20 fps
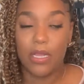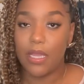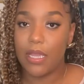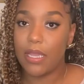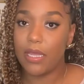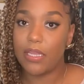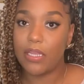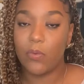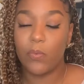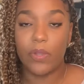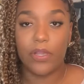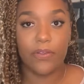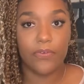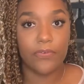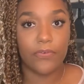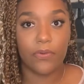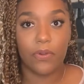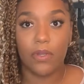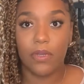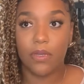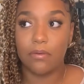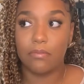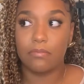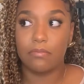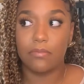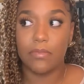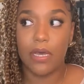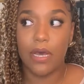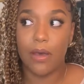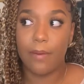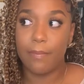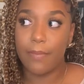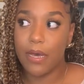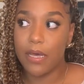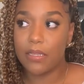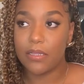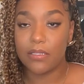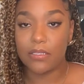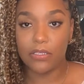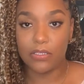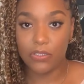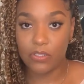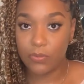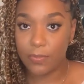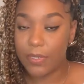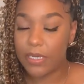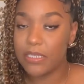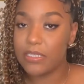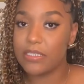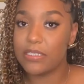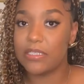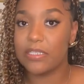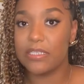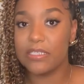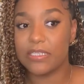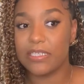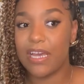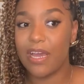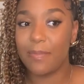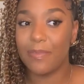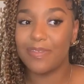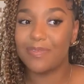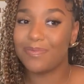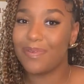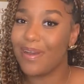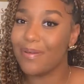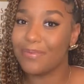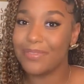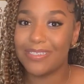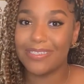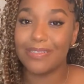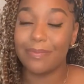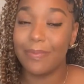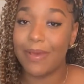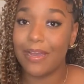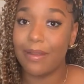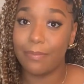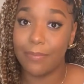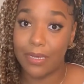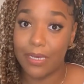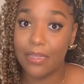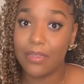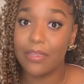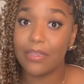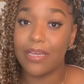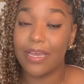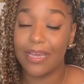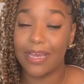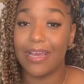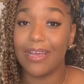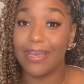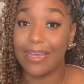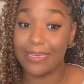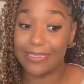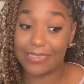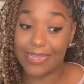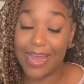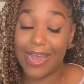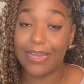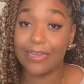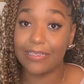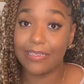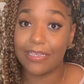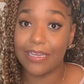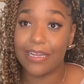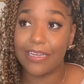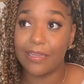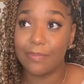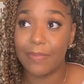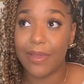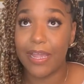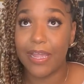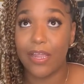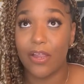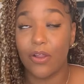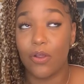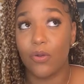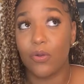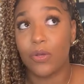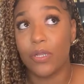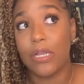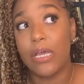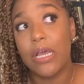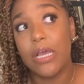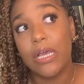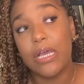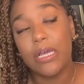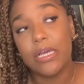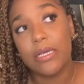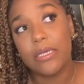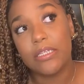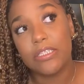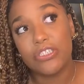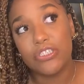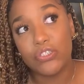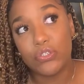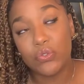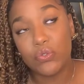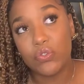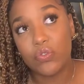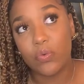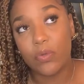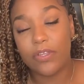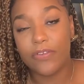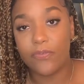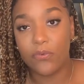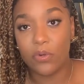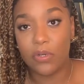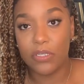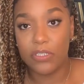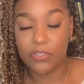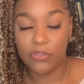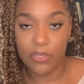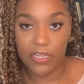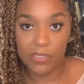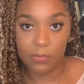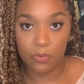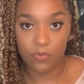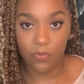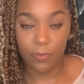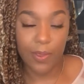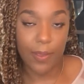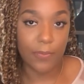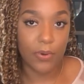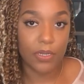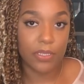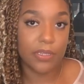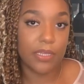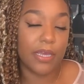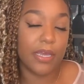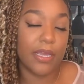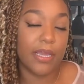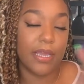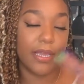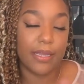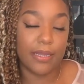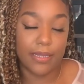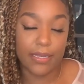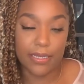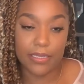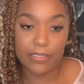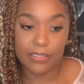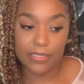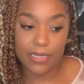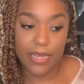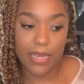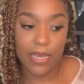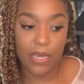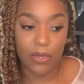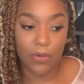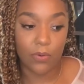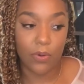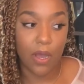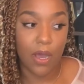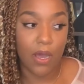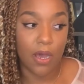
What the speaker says: anywhere from a month to 2 months. This time it's probably just about a month exactly. I did my hair on June 24th, 2 days before my birthday, and it is now